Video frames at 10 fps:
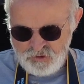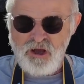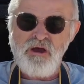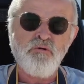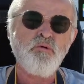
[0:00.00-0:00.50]

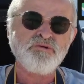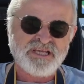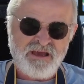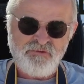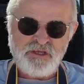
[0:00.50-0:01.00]
I always
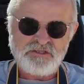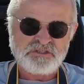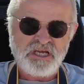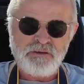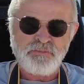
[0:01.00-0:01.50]
have it in
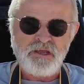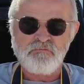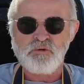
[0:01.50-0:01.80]
JPEG